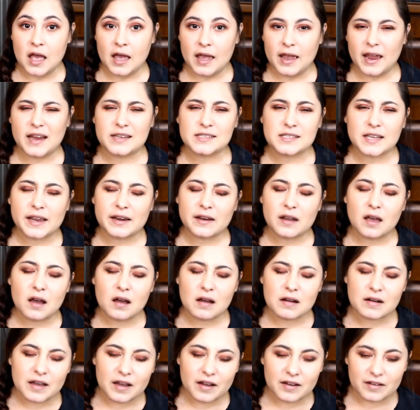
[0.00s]
And he's like,
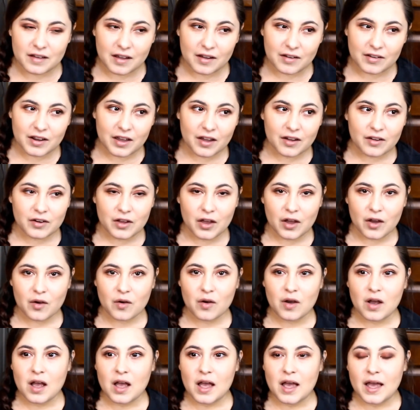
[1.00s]
no, no, no, no,
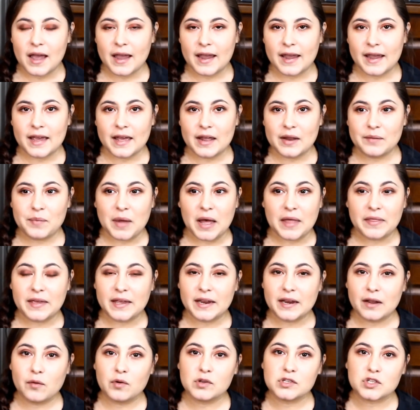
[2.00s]
no. And by
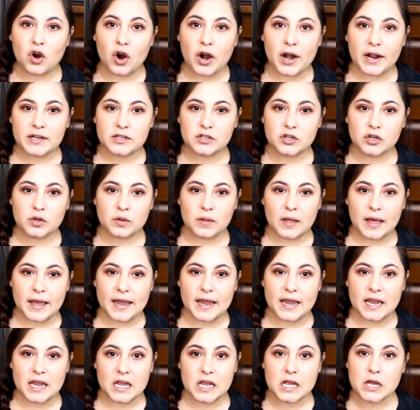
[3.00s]
then it was already too
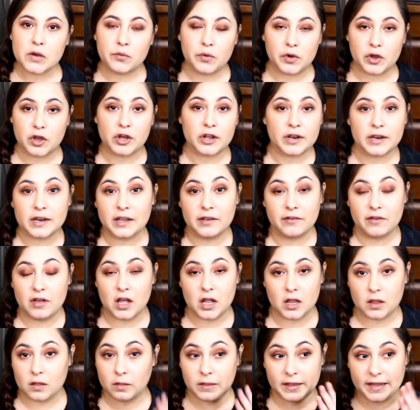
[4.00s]
late. We couldn't
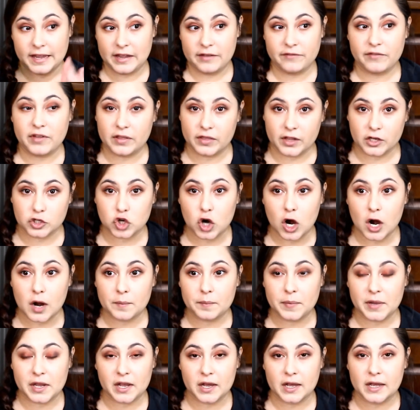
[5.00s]
leave in the
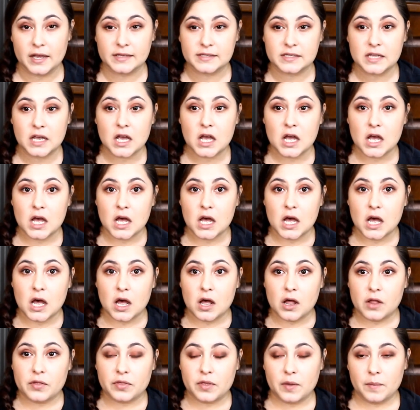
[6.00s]
truck because
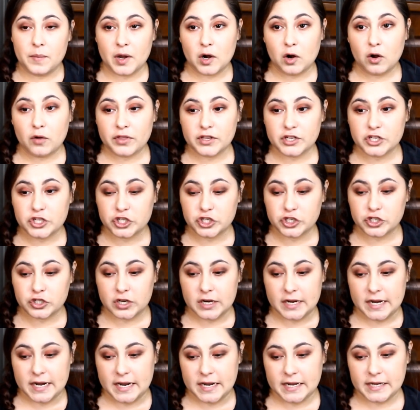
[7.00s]
the middle of the
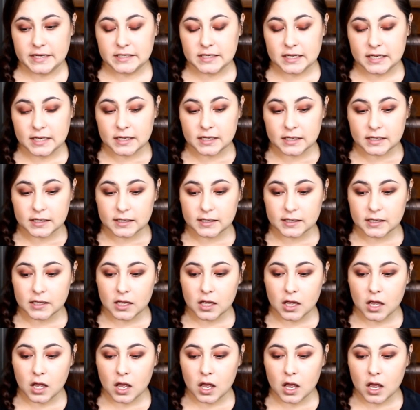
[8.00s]
street,
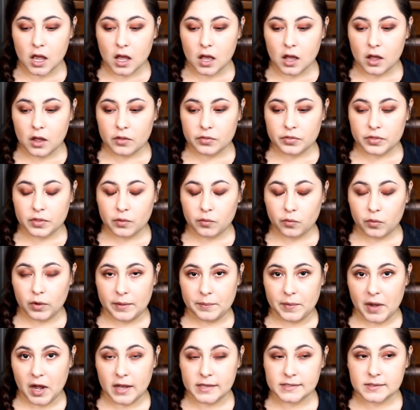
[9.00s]

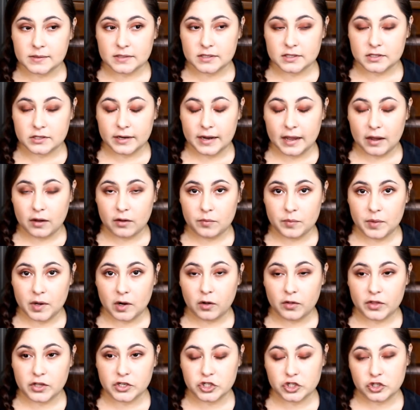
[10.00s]
when my husband stood out in the
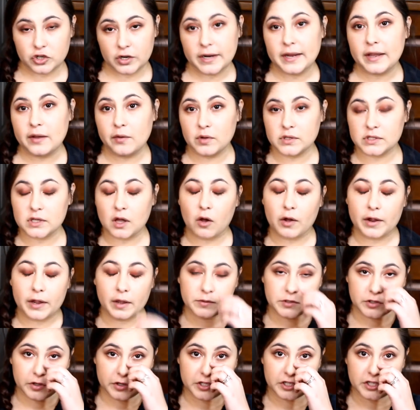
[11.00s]
middle of the street, it was all the way
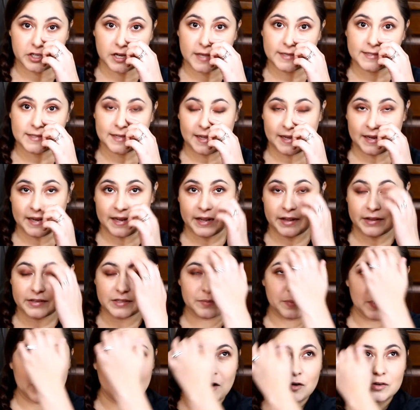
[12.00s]
up to his chest, and he's
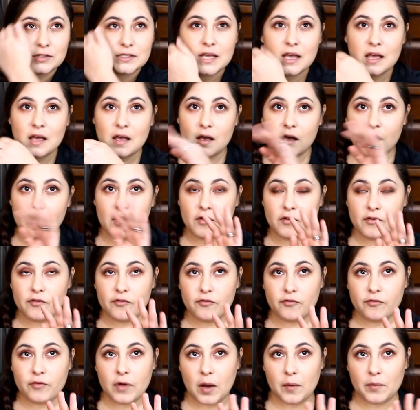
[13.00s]
about,
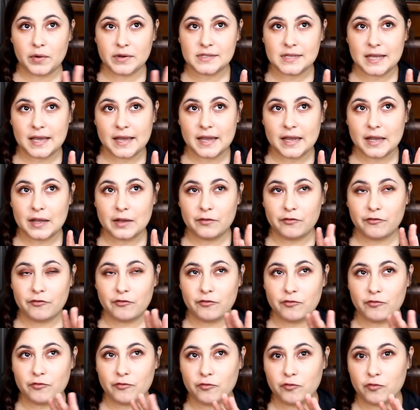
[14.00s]
I want to say,
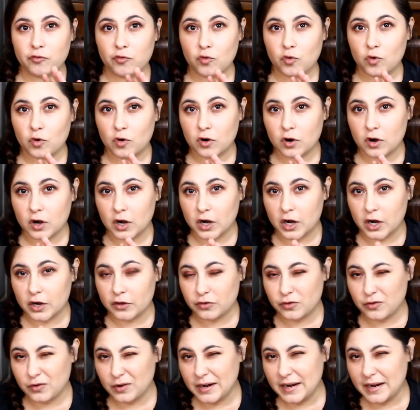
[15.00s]
5'3"